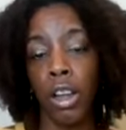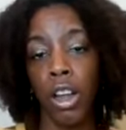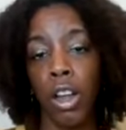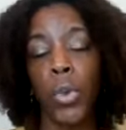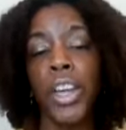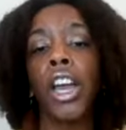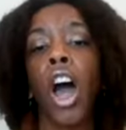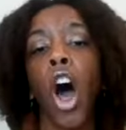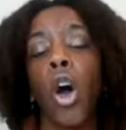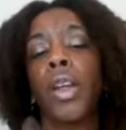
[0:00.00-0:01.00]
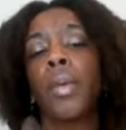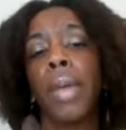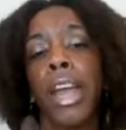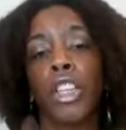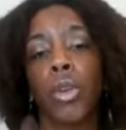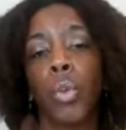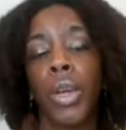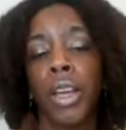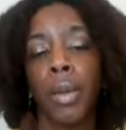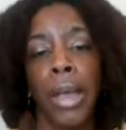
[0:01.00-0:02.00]
We can only manage what we
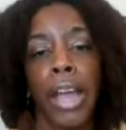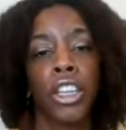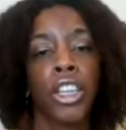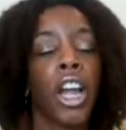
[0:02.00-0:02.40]
can manage.